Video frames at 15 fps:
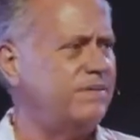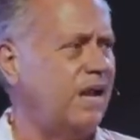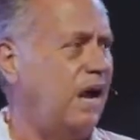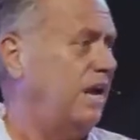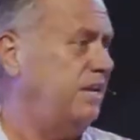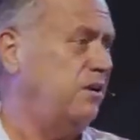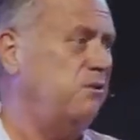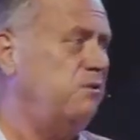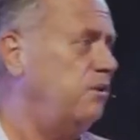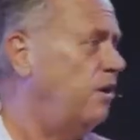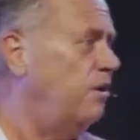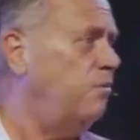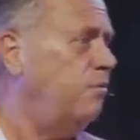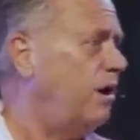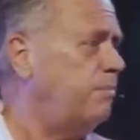I don't
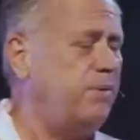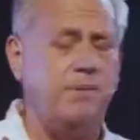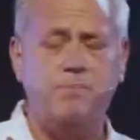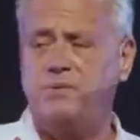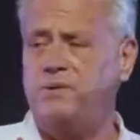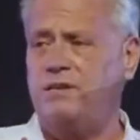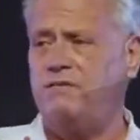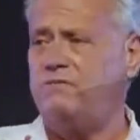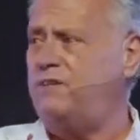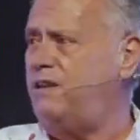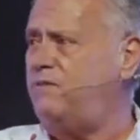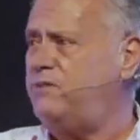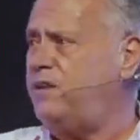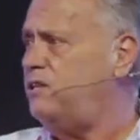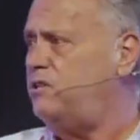know why people have
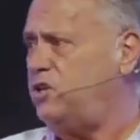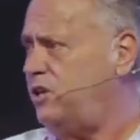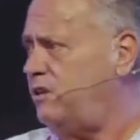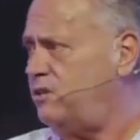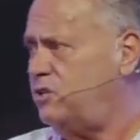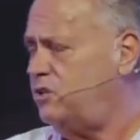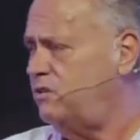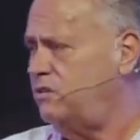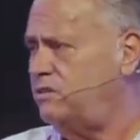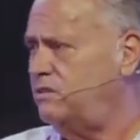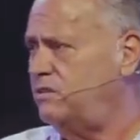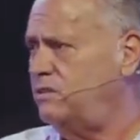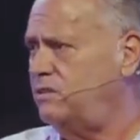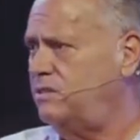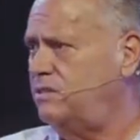left our church.
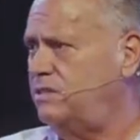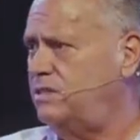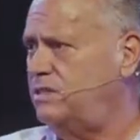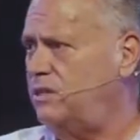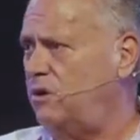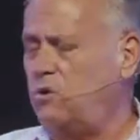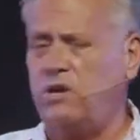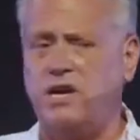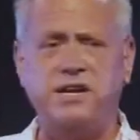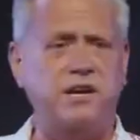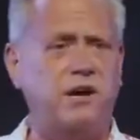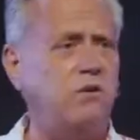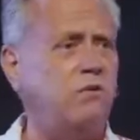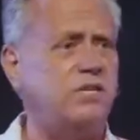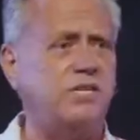All I
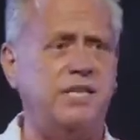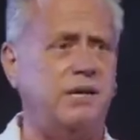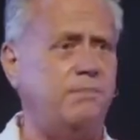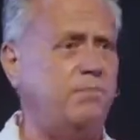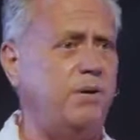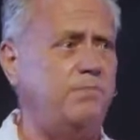know is that